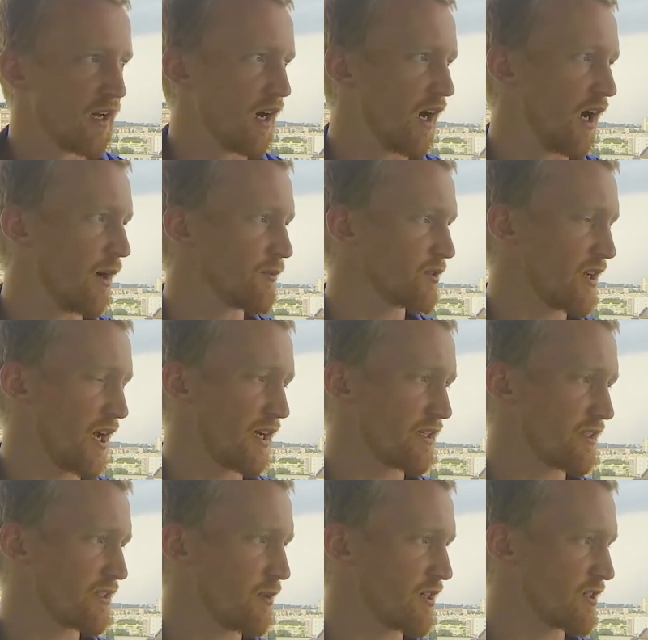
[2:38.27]
I did
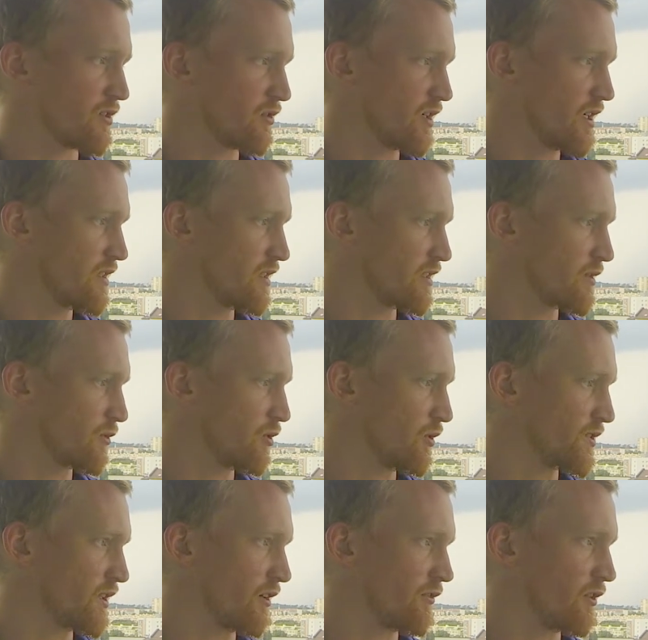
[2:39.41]
some history, did some cool
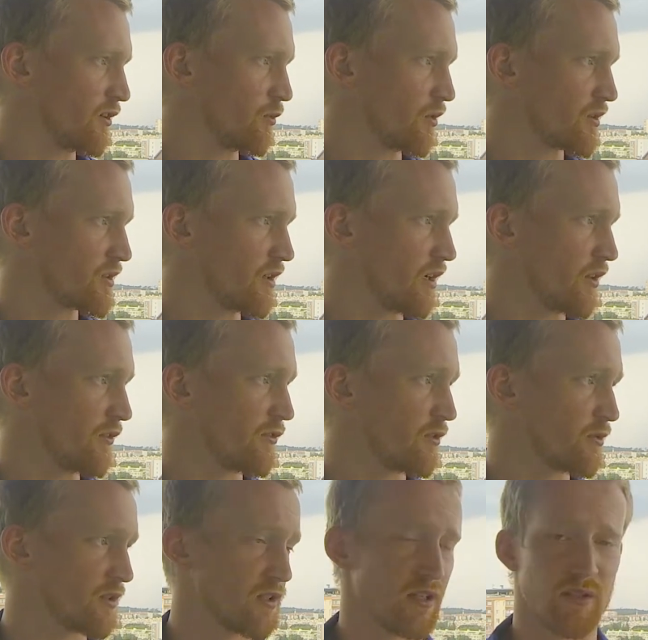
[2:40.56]
stuff here in Warsaw. The food was
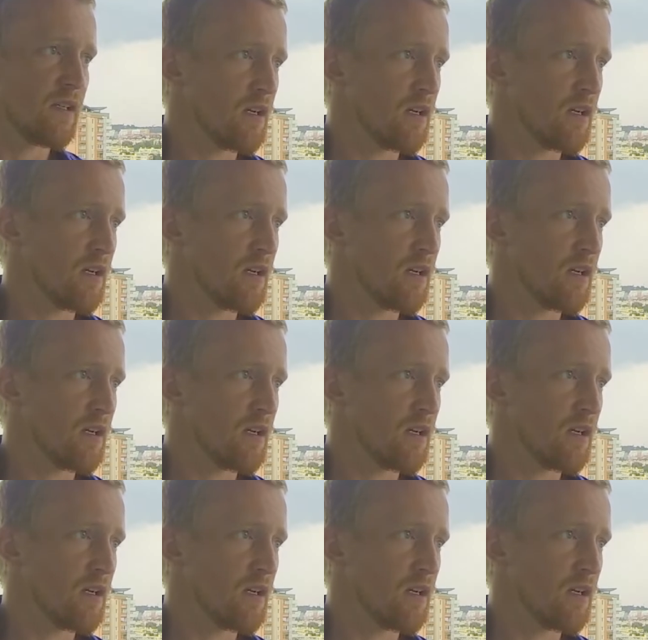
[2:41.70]
good.